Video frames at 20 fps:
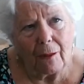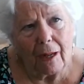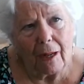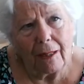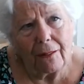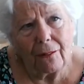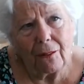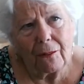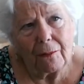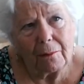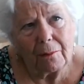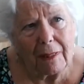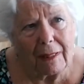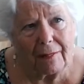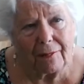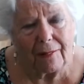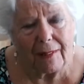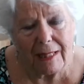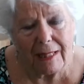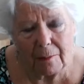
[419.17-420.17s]
thought,
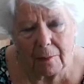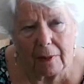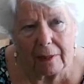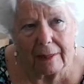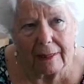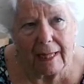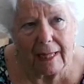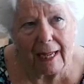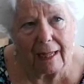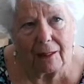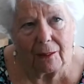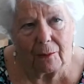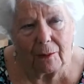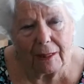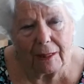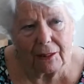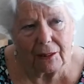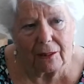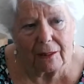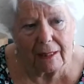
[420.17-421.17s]
manifest money, how do I
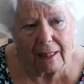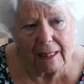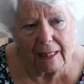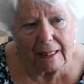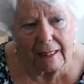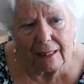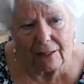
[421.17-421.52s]
do that?